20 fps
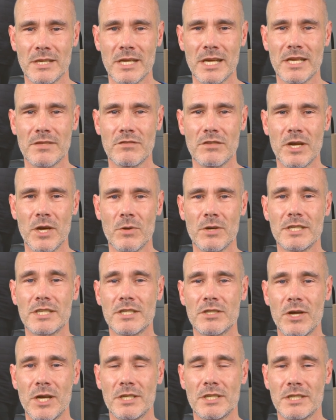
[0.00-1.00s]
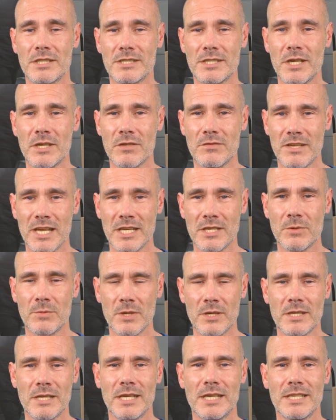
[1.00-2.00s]
If no instructions are
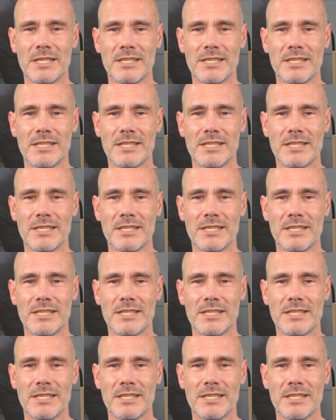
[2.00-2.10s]
available,